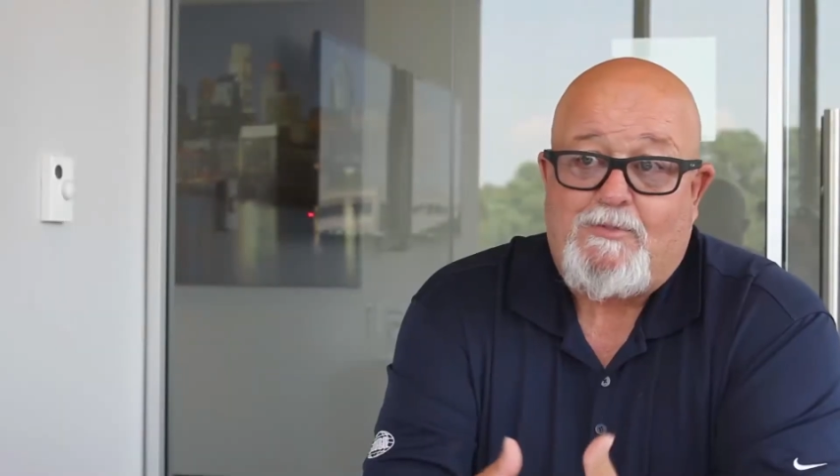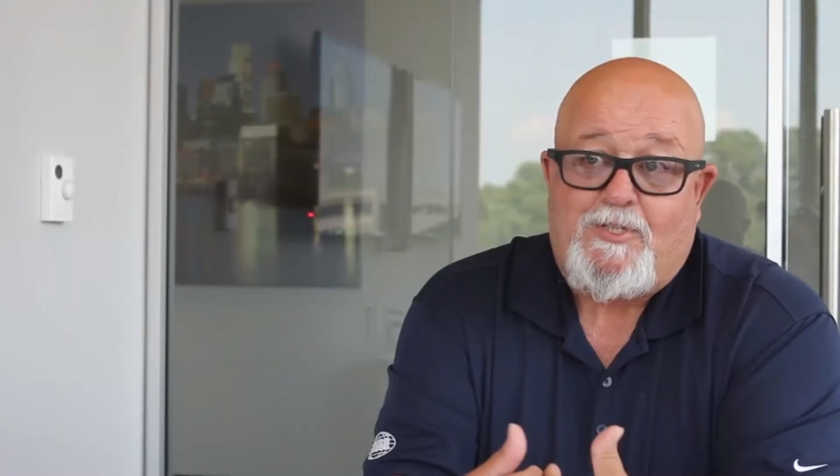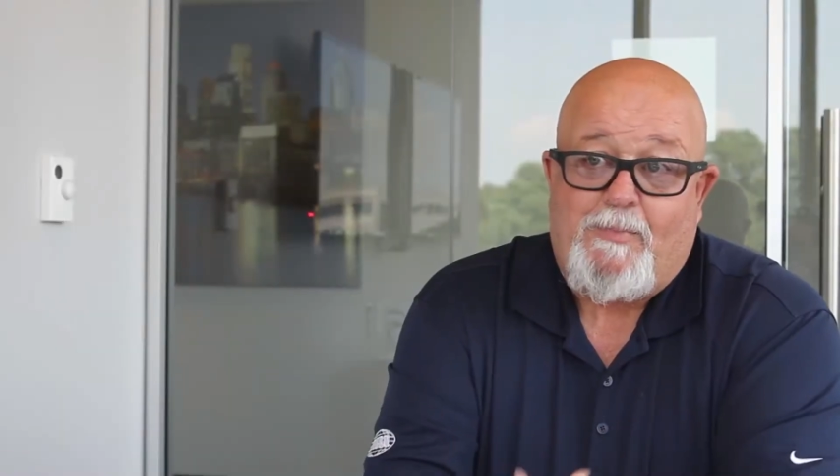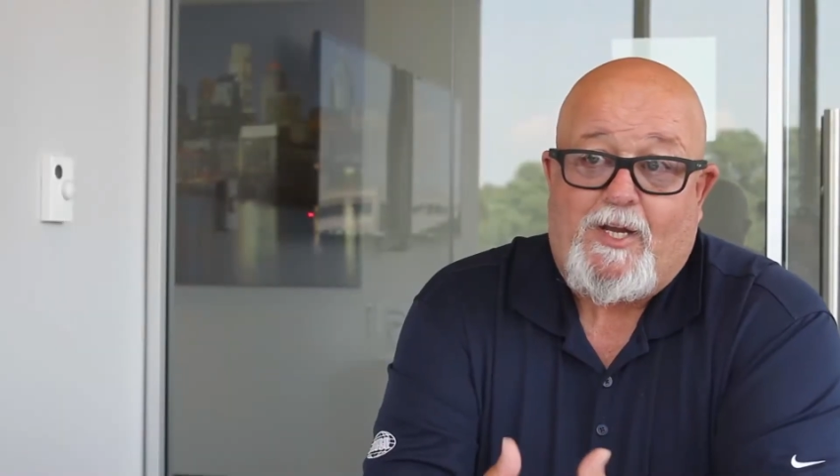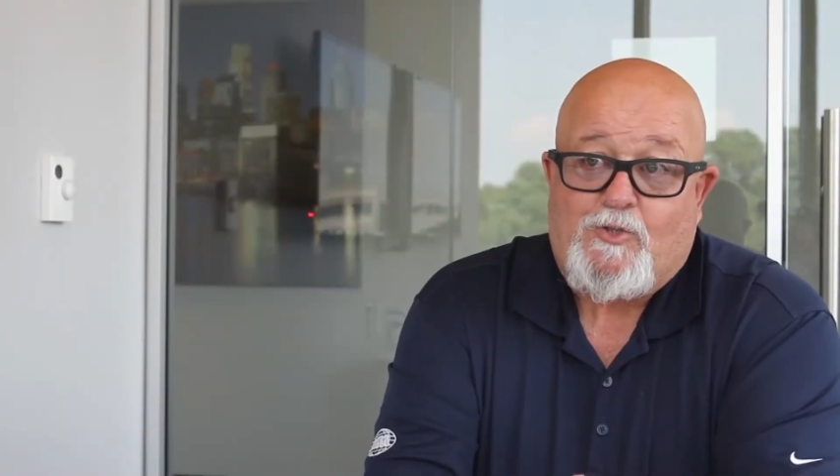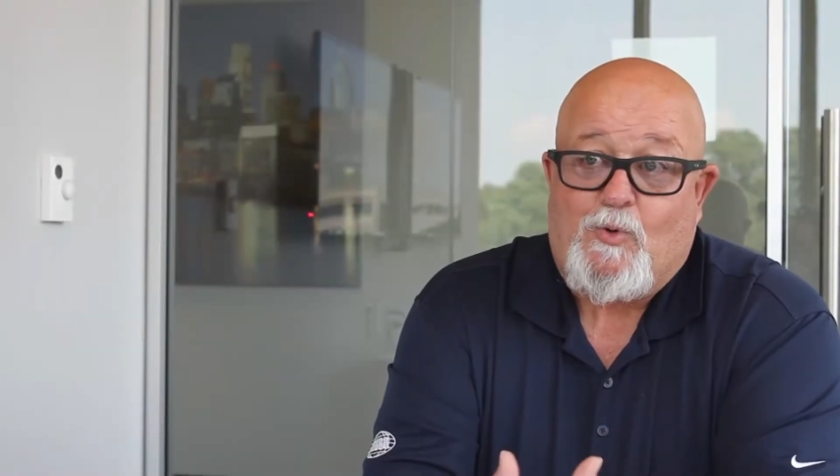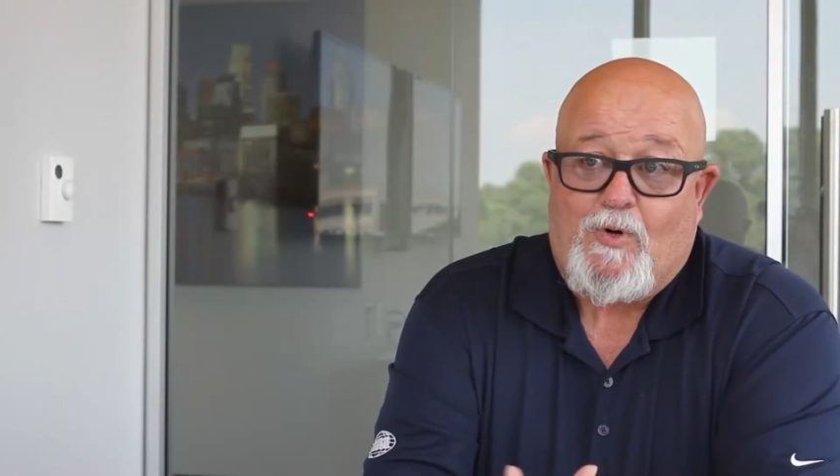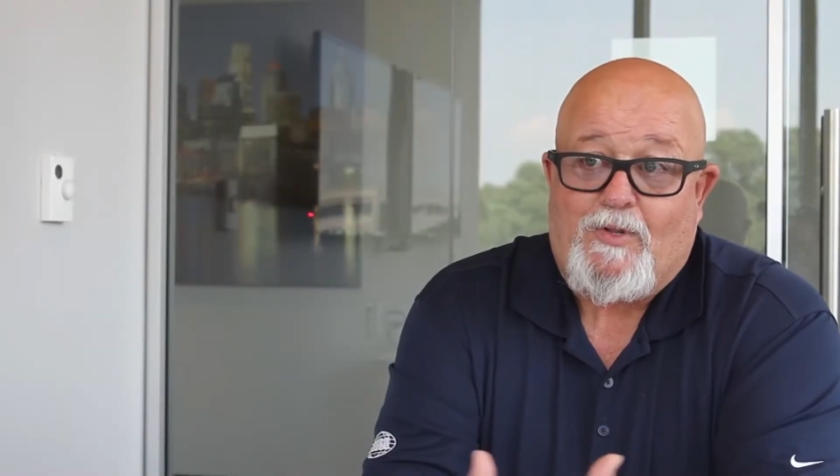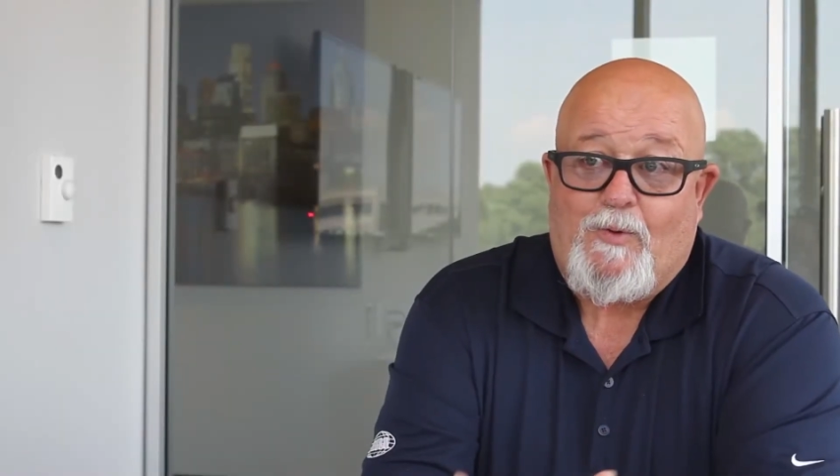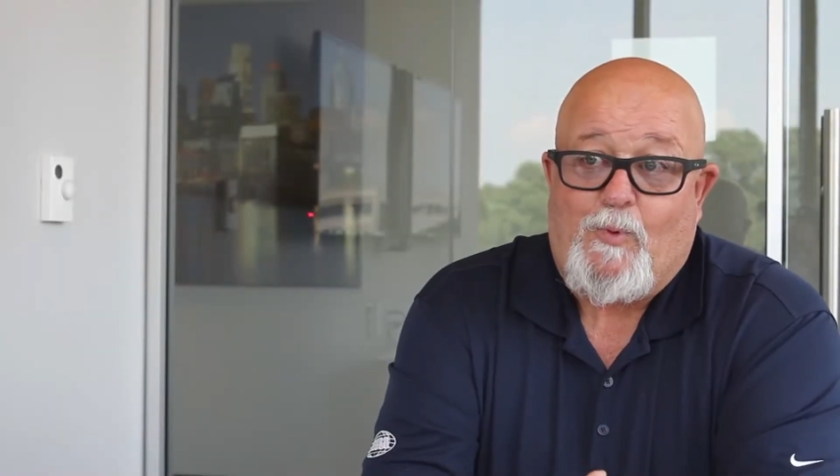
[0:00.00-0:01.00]
is to make
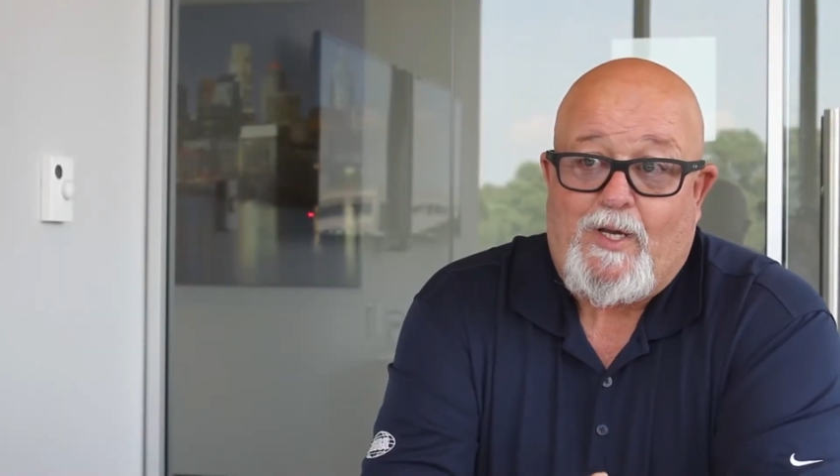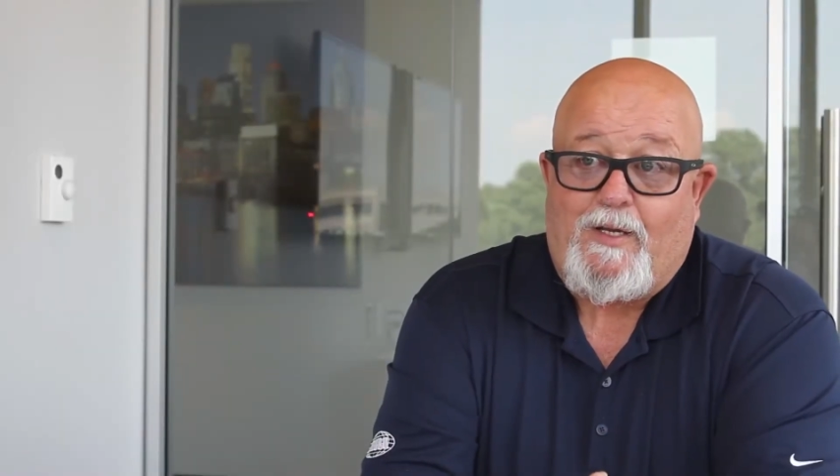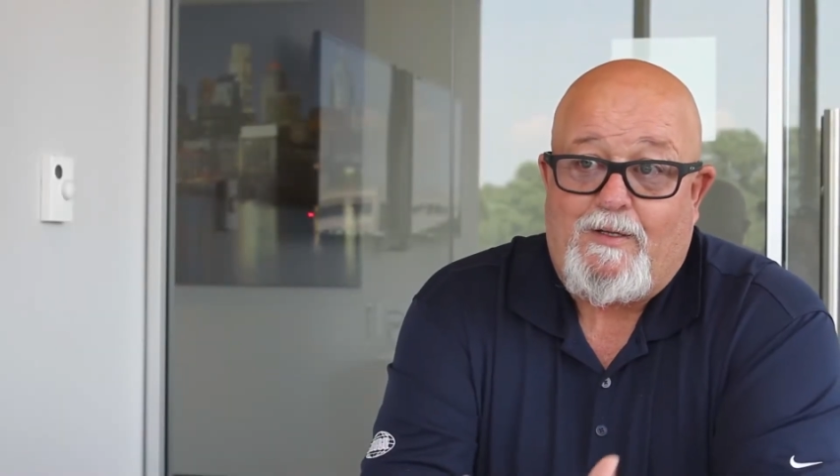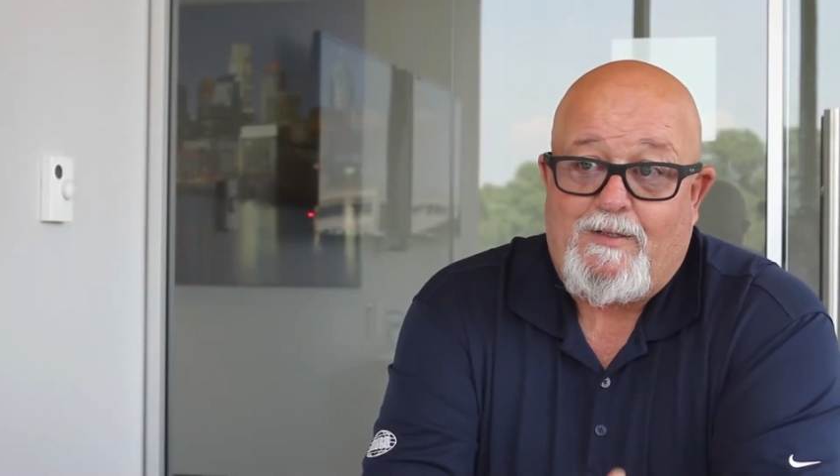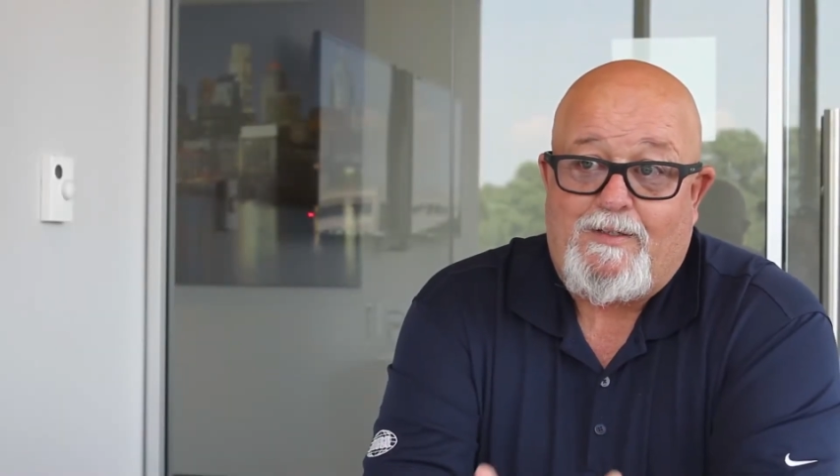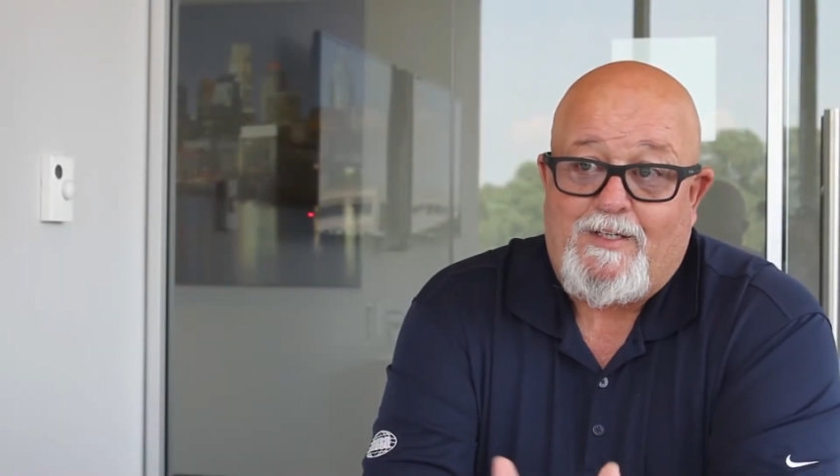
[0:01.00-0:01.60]
sure that we